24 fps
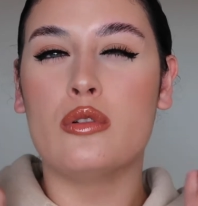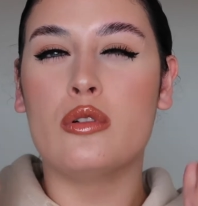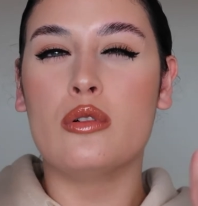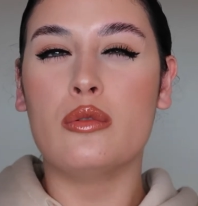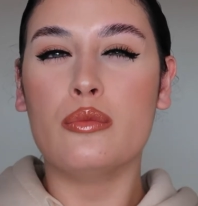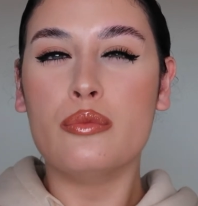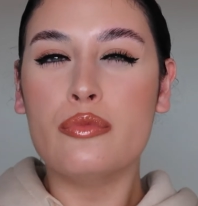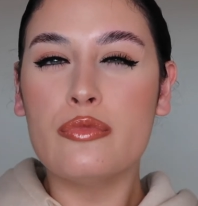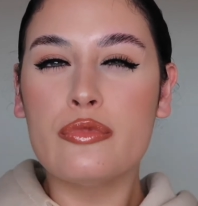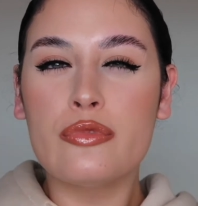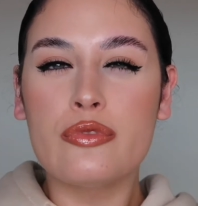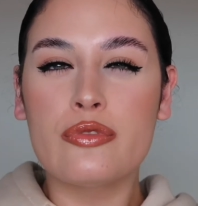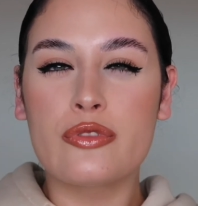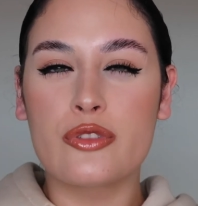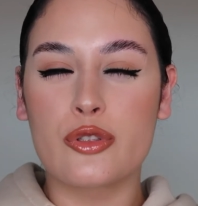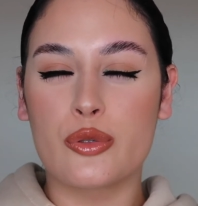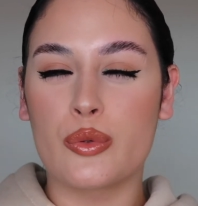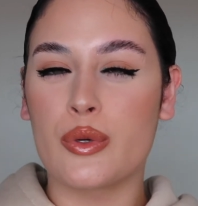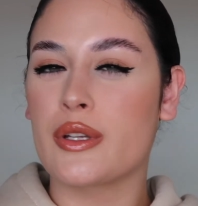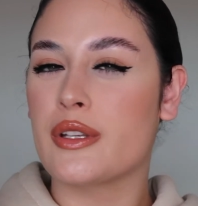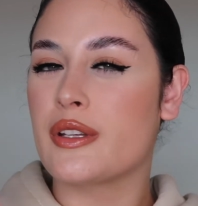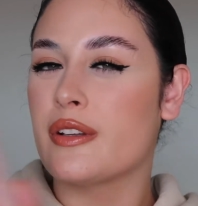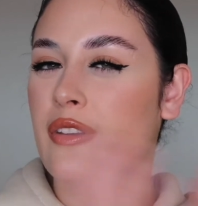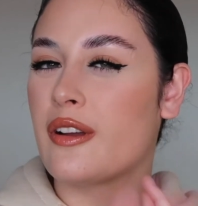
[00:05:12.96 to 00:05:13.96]
oomph to
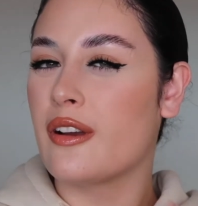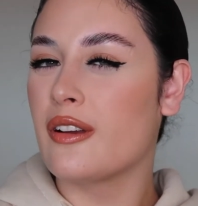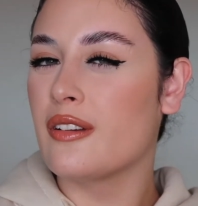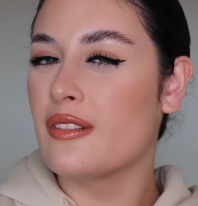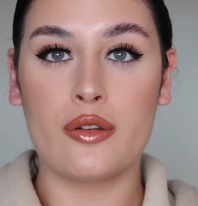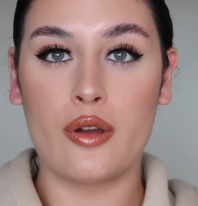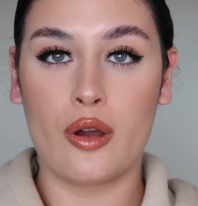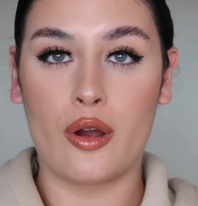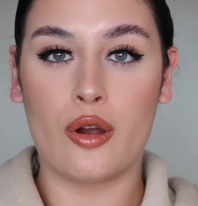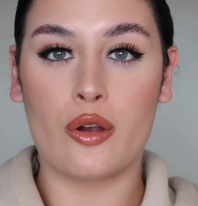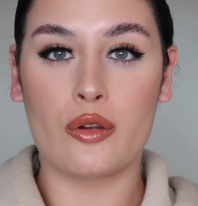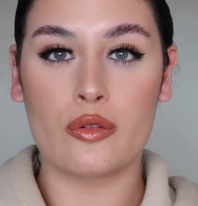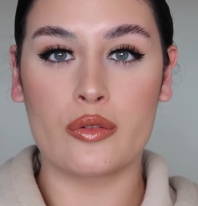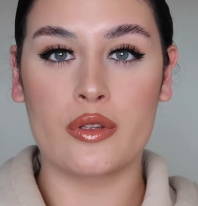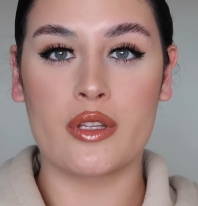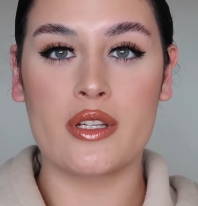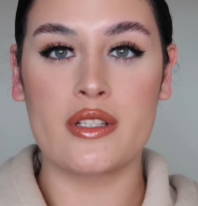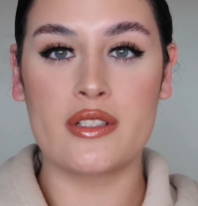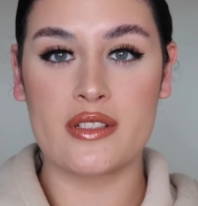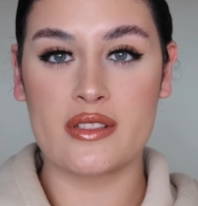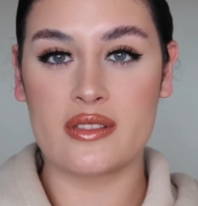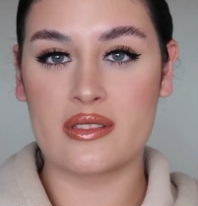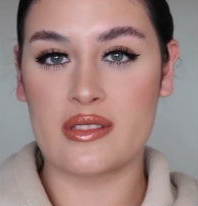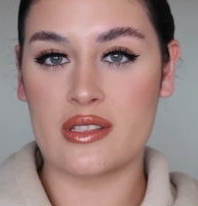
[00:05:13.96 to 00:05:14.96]
it, you know? Not only
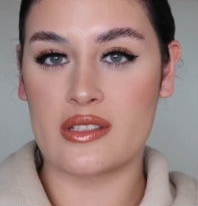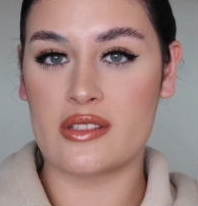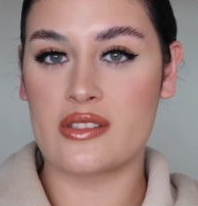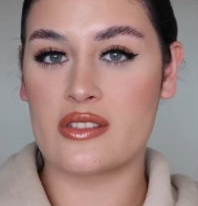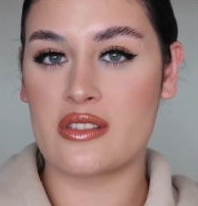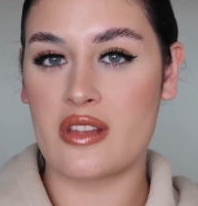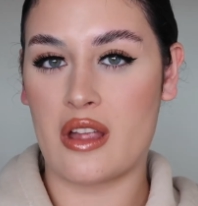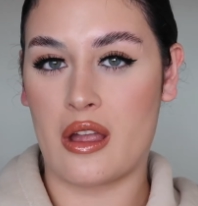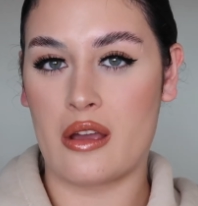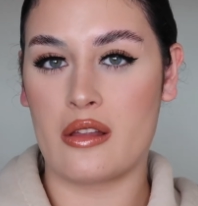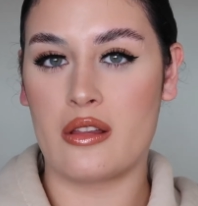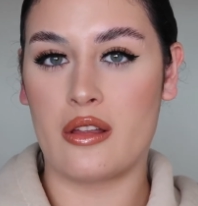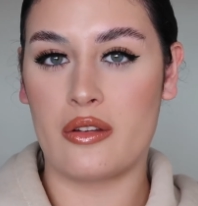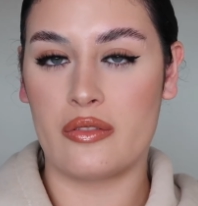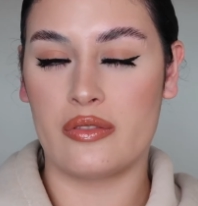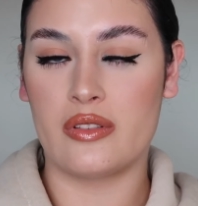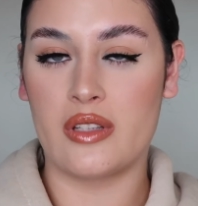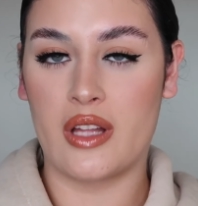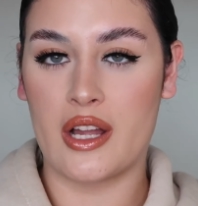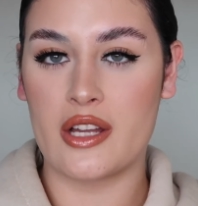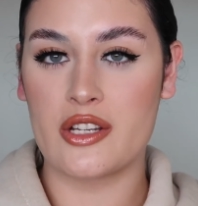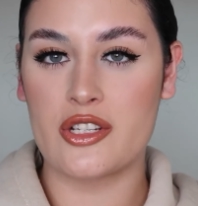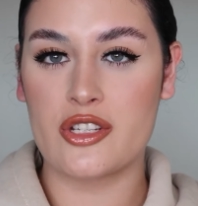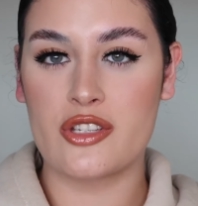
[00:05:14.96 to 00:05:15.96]
does this style of
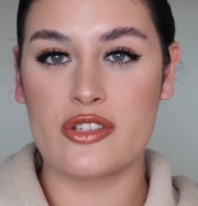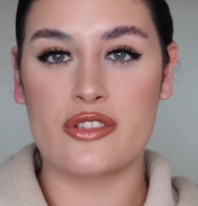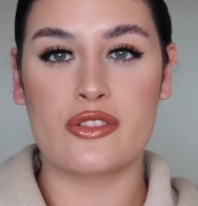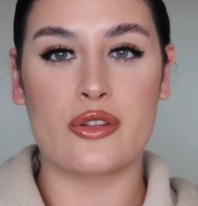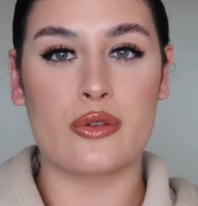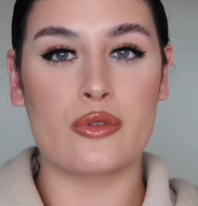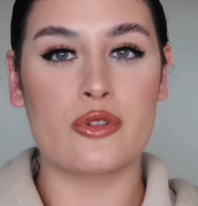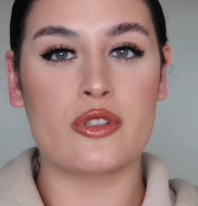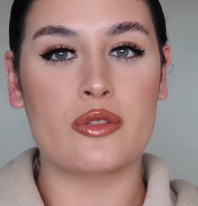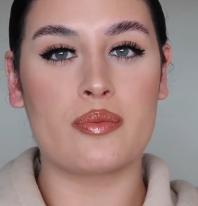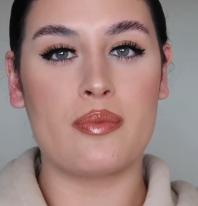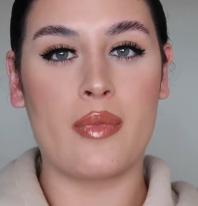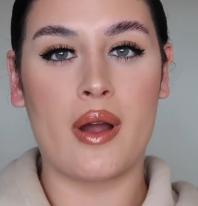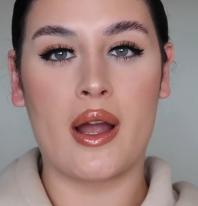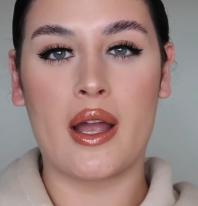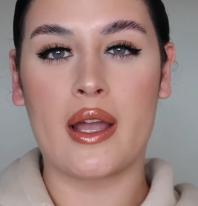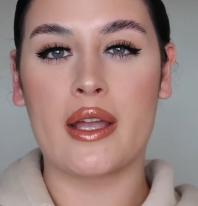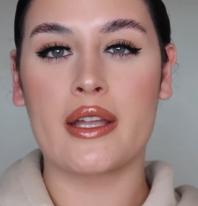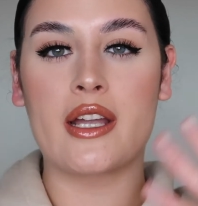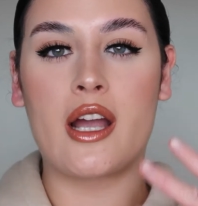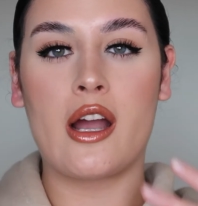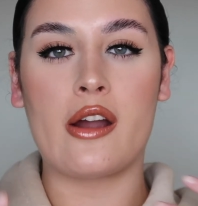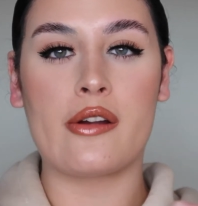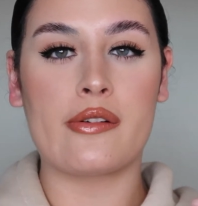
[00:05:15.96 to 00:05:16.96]
lash suit
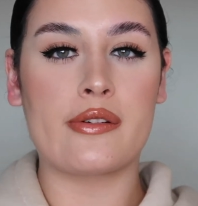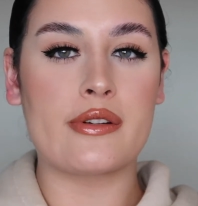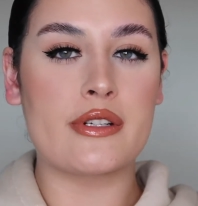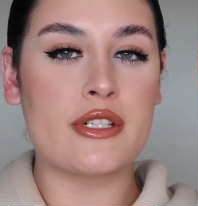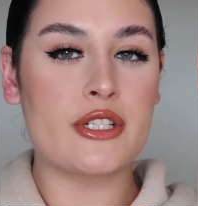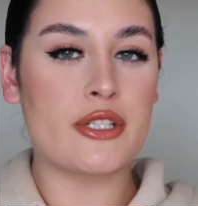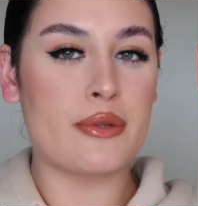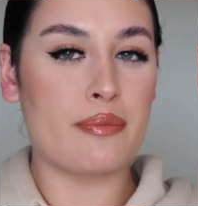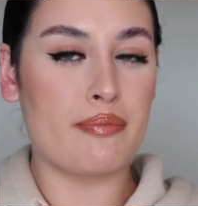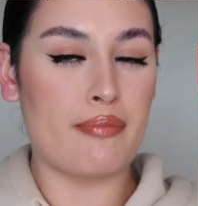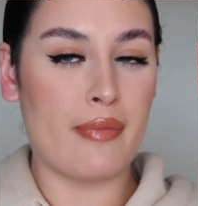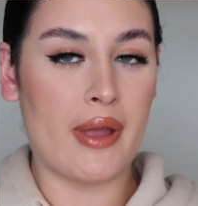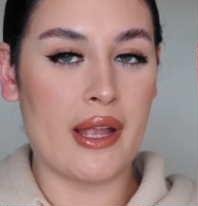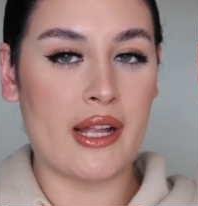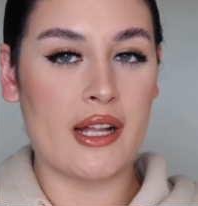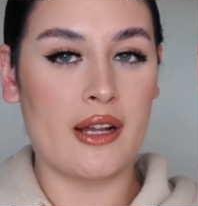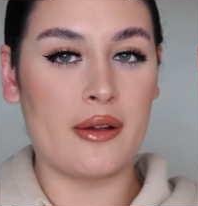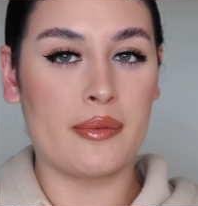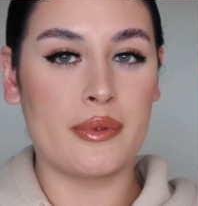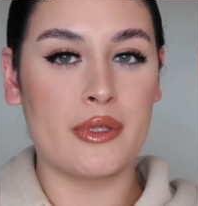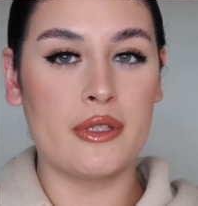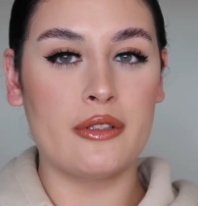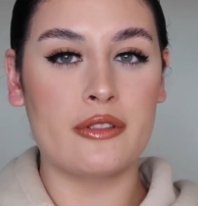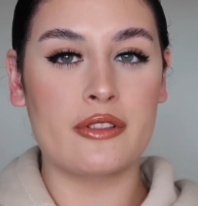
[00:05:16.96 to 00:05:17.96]
my current
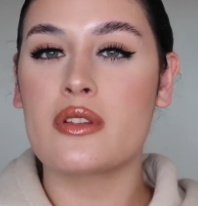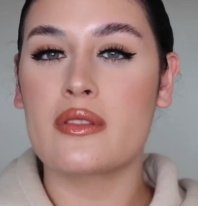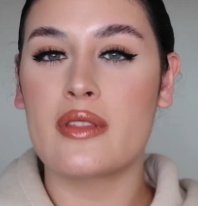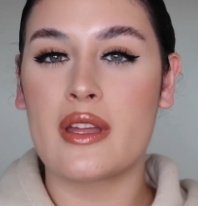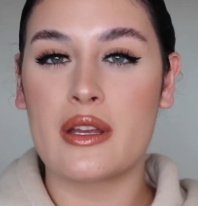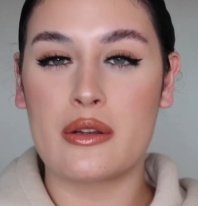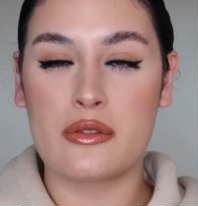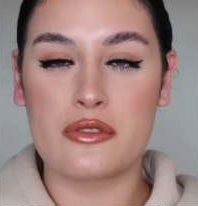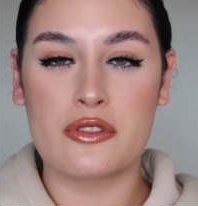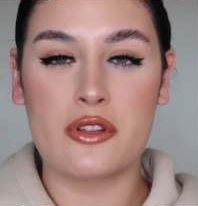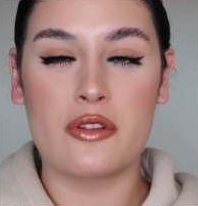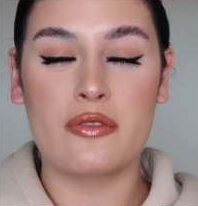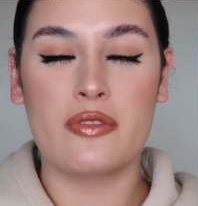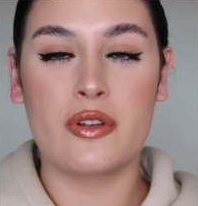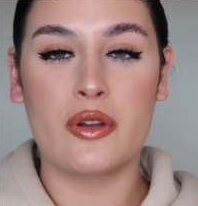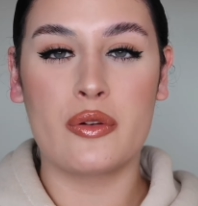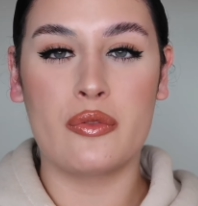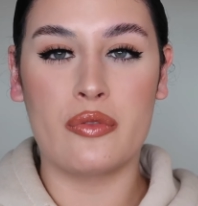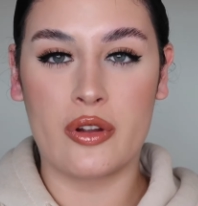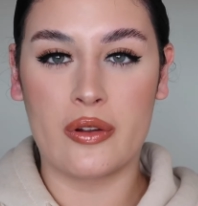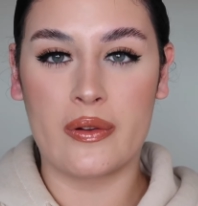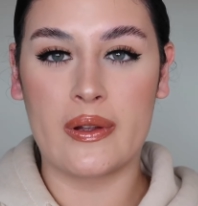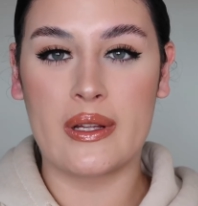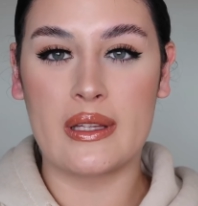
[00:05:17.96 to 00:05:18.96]
makeup look, so they also feel
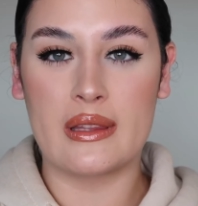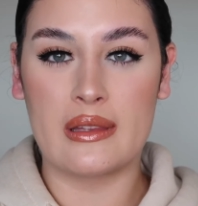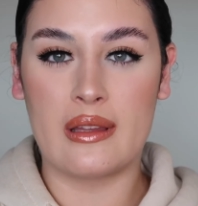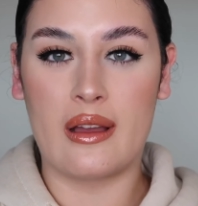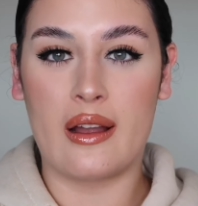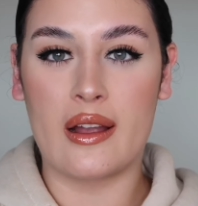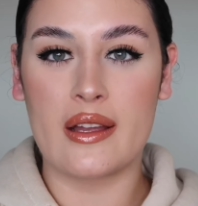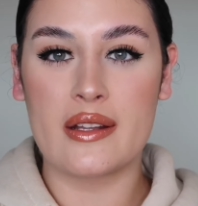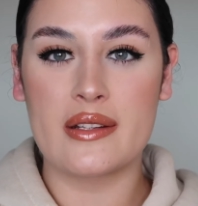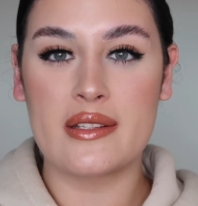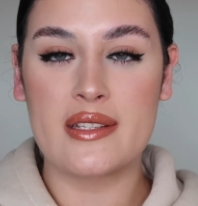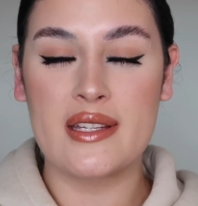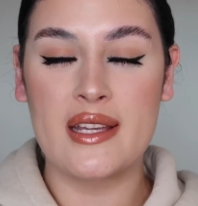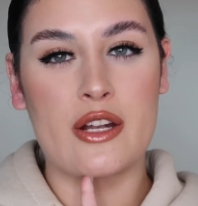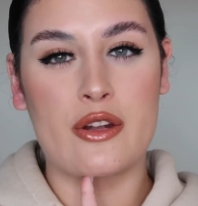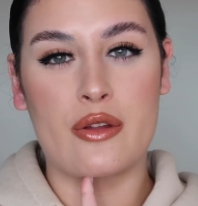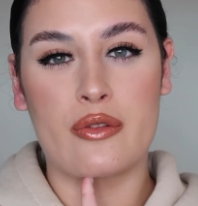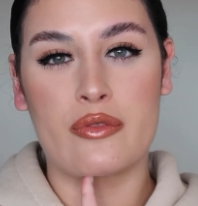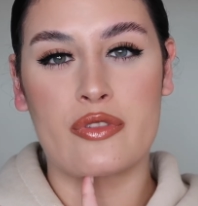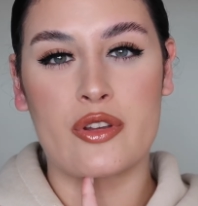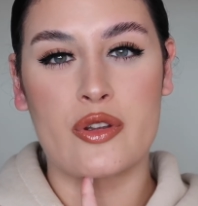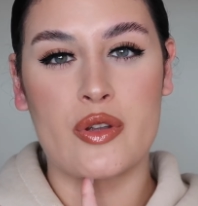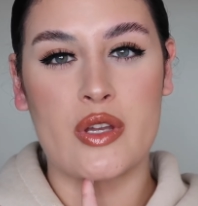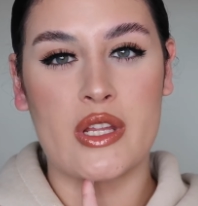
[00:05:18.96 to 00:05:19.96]
very light. I
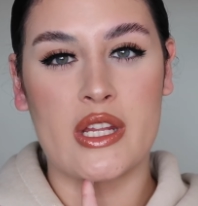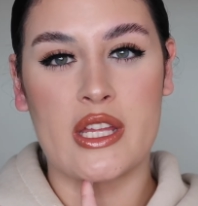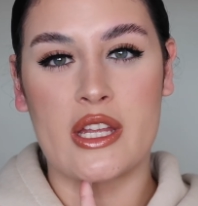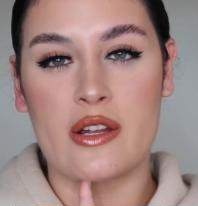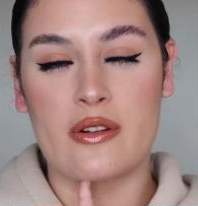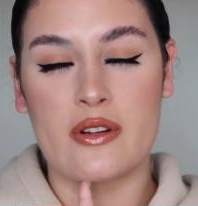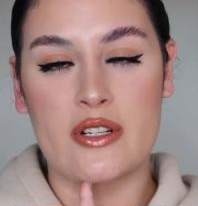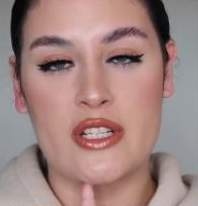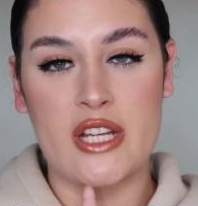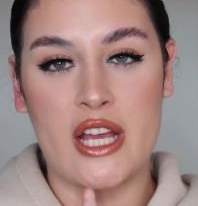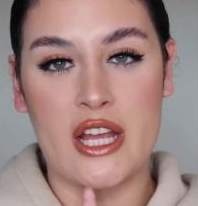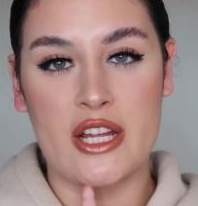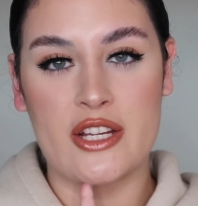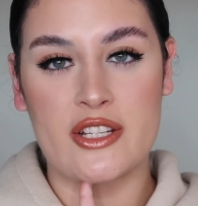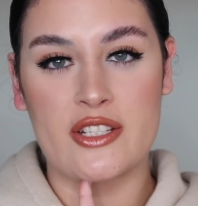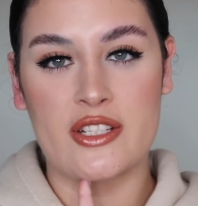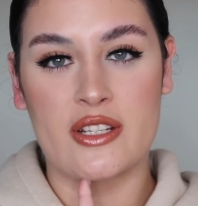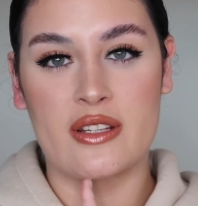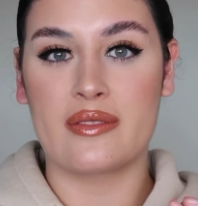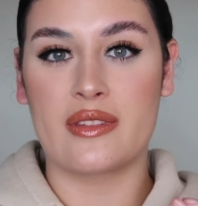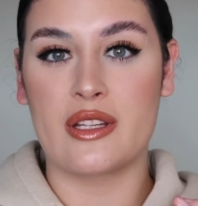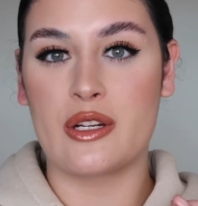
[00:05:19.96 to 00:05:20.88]
don't feel any irritation.